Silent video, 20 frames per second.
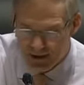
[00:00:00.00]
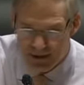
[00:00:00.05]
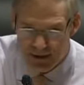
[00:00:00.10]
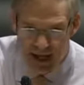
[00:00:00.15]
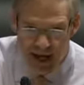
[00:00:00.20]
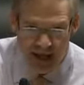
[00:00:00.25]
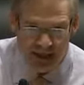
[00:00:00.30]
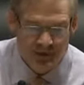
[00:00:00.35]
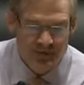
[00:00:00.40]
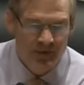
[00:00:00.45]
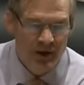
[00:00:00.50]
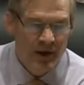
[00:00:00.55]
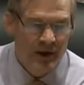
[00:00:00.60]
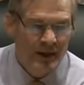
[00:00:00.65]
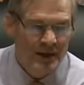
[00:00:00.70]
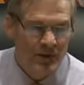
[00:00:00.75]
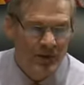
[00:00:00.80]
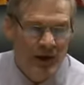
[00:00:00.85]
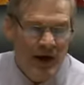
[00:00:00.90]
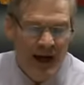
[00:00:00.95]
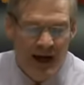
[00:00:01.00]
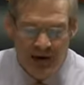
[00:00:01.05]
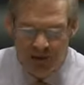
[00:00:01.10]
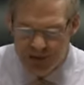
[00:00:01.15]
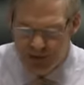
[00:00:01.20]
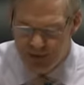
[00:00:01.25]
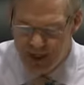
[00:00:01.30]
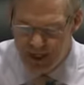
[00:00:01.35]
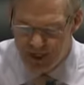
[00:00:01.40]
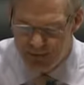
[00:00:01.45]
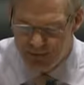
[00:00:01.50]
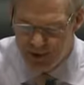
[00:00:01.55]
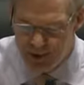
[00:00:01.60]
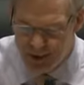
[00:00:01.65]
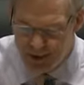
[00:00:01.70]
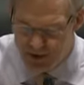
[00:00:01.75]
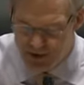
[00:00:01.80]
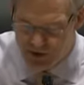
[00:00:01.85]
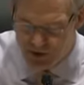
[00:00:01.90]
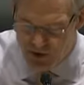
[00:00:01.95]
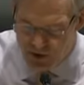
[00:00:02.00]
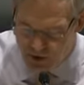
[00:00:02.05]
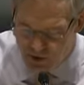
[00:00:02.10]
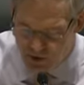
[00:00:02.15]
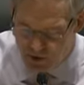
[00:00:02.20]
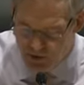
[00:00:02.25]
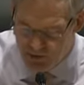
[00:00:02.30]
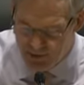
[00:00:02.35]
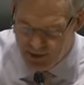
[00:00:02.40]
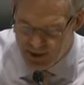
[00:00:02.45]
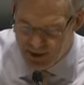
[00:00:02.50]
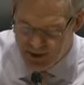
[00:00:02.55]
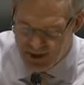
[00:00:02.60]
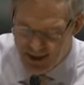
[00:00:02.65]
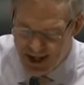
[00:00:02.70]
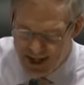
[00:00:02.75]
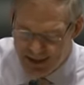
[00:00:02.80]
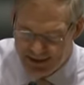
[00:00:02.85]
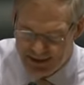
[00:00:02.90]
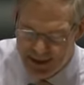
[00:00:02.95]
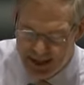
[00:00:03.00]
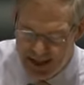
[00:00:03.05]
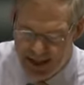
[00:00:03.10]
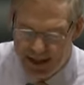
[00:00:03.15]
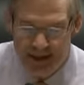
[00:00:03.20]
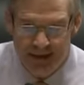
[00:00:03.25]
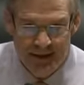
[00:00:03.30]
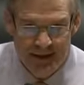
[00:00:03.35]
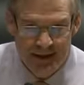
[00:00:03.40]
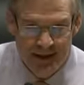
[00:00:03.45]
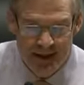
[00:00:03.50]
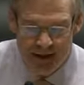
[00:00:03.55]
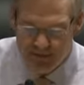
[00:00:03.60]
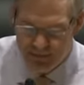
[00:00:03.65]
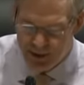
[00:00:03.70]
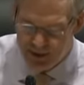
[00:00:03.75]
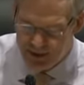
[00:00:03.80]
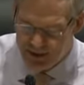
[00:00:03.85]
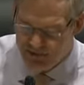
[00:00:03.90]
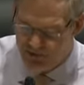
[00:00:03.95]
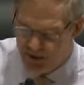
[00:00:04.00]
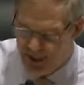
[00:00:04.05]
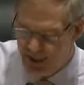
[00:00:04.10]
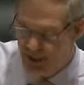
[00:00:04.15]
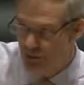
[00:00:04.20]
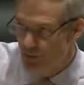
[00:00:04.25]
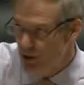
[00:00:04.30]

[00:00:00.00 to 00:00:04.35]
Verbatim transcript: Last fall in Ohio, you had to be in your home at 10. In Pennsylvania,